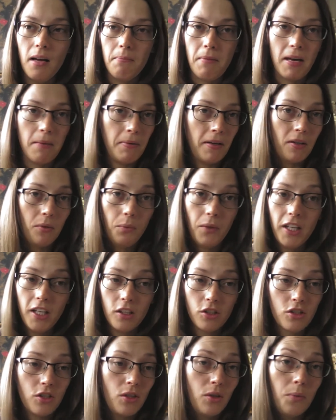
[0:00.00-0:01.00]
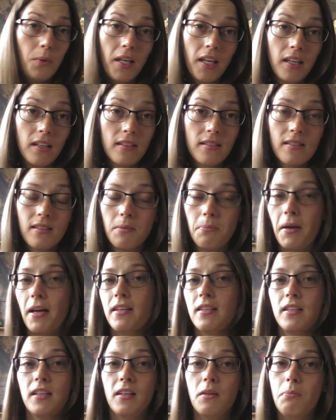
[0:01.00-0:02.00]
maybe in a week, 2 weeks,
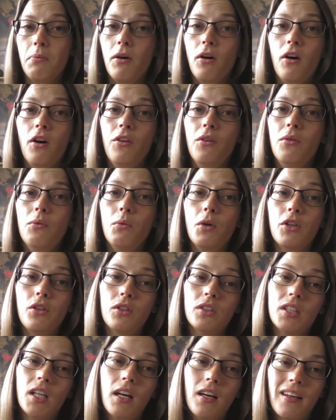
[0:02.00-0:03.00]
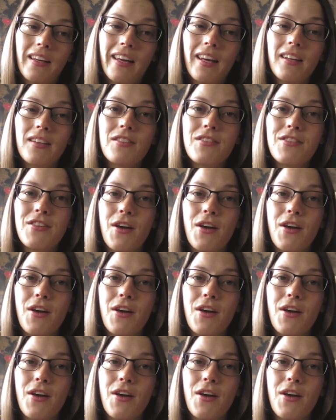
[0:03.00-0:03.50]
depending upon what your targets.